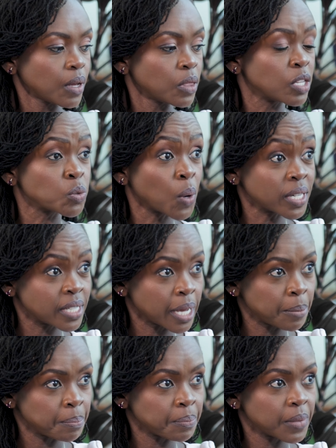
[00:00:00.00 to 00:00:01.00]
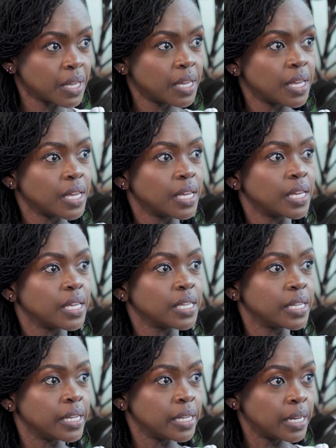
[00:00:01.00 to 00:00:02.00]
there's one time
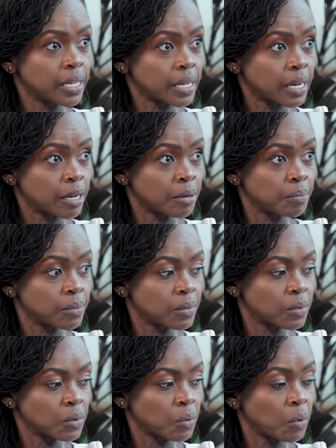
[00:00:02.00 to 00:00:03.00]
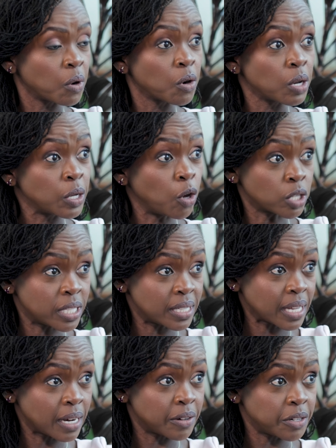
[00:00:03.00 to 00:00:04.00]
he got his
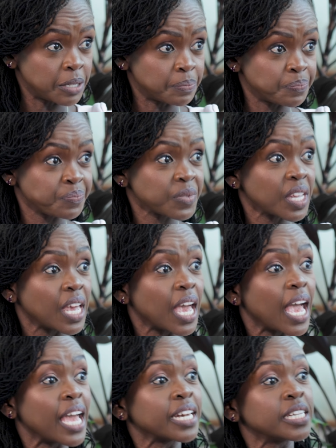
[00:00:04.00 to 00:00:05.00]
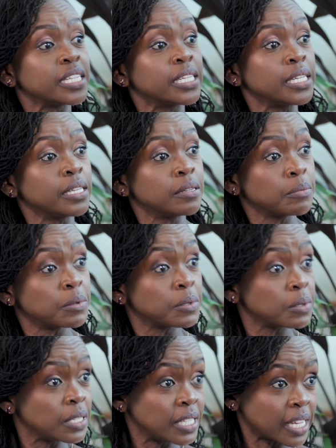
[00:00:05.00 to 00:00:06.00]
salary and he
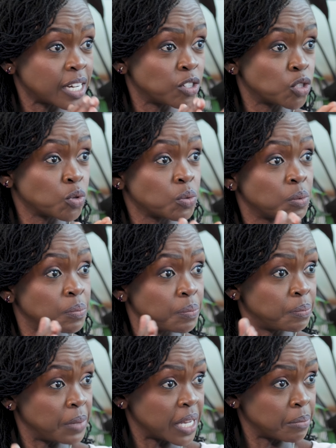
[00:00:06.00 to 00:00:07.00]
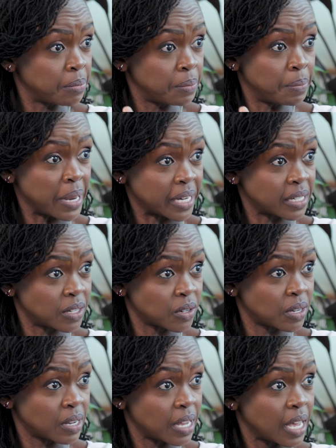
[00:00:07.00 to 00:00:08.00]
decided to make bet
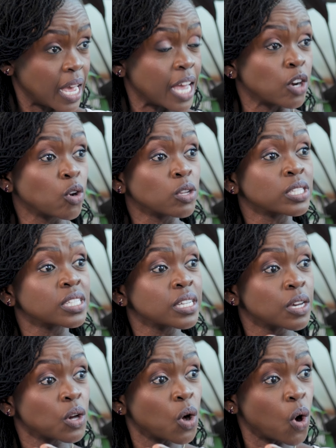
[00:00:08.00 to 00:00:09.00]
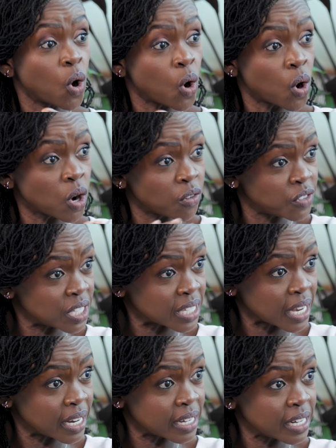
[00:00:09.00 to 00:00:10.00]
and lost all of his
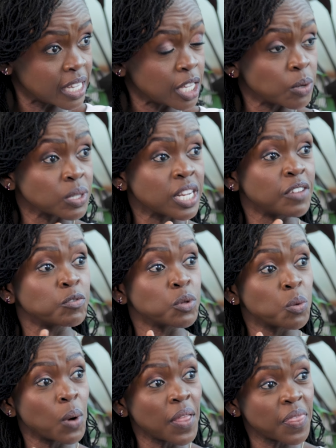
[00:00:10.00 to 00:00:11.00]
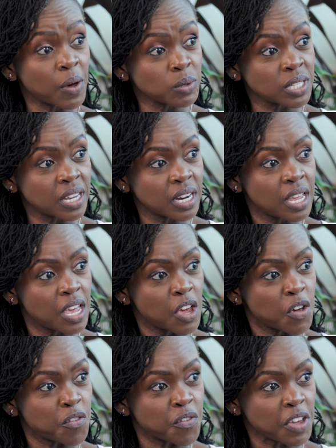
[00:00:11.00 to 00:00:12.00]
salary. He was left with
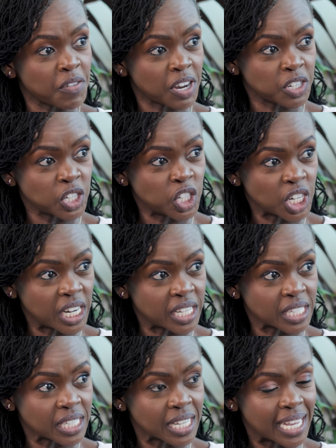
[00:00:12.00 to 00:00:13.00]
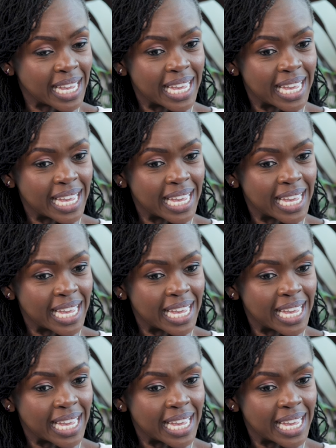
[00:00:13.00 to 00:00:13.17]
1,500 shillings.